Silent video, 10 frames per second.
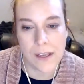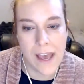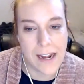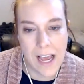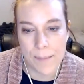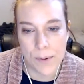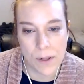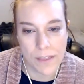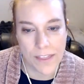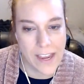at
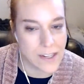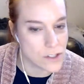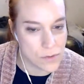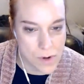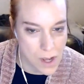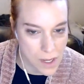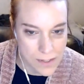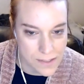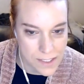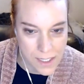Apple. They do
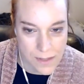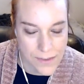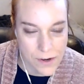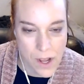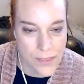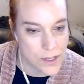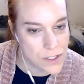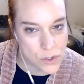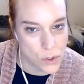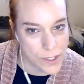not deal. They're not the
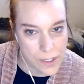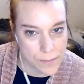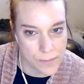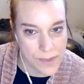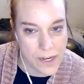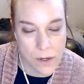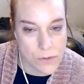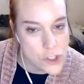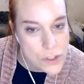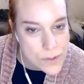consortium. They don't
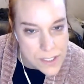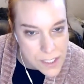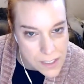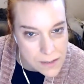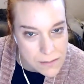choose it.